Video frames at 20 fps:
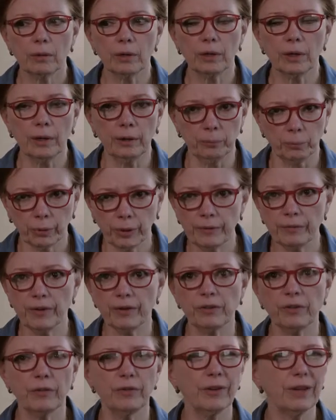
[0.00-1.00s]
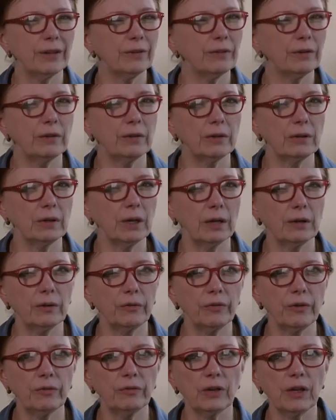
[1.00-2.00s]
in previous events,
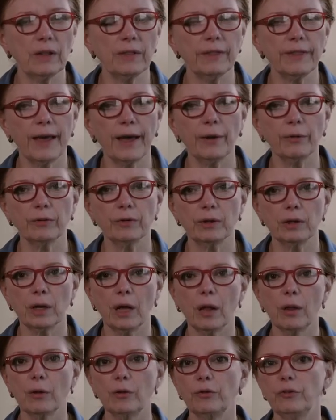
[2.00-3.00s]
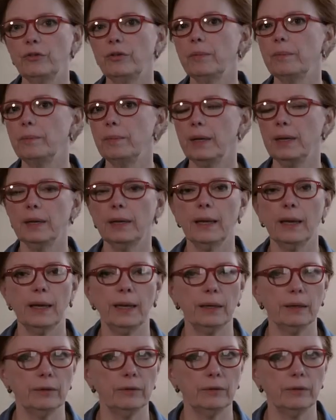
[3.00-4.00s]
$10,000 to $15,000 to
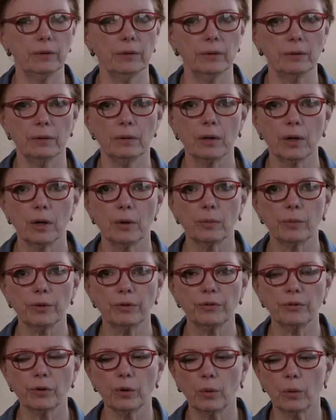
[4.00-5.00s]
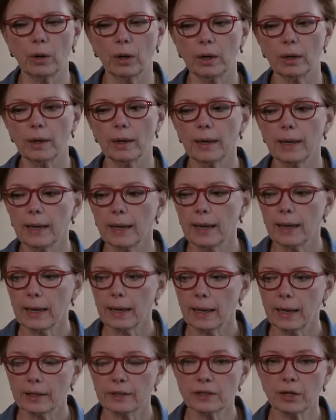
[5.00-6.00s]
mitigate, to restore.
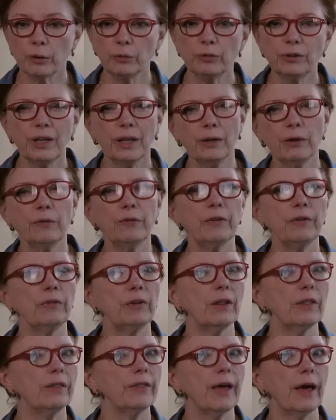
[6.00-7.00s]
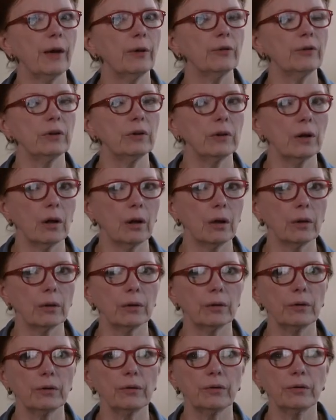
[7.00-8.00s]
So $10,000 to
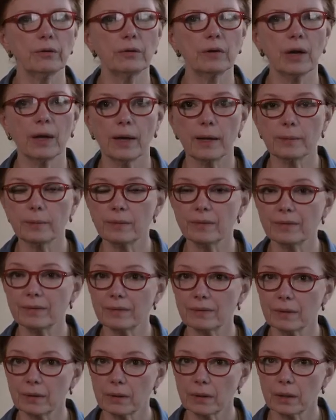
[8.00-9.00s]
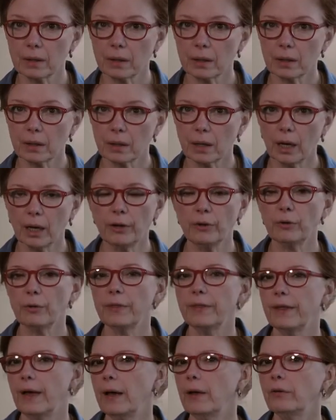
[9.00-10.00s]
$15,000 times
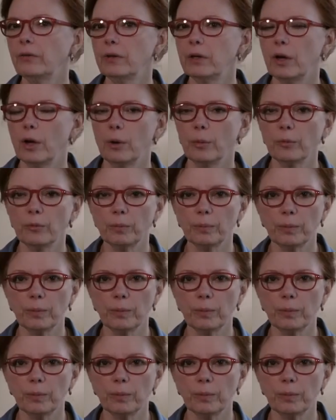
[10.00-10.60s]
100,000 homes